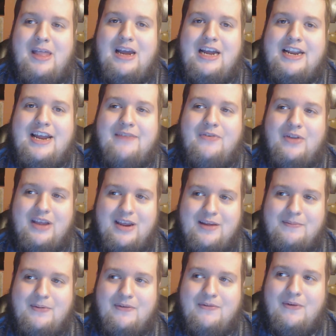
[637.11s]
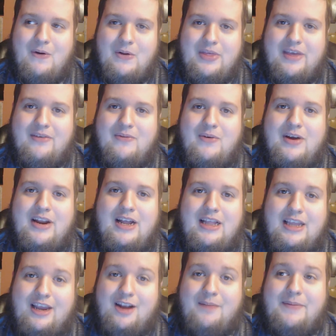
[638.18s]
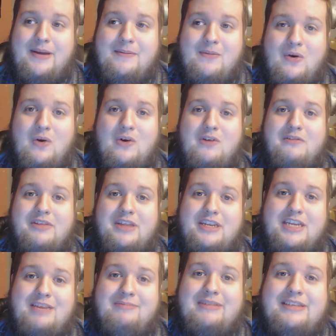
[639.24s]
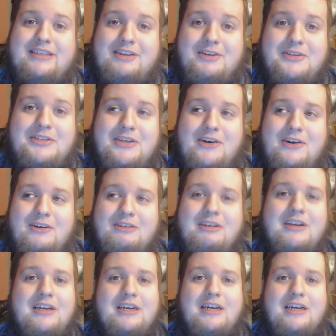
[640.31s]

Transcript: I definitely prefer this one a little bit more over the Demon Souls song,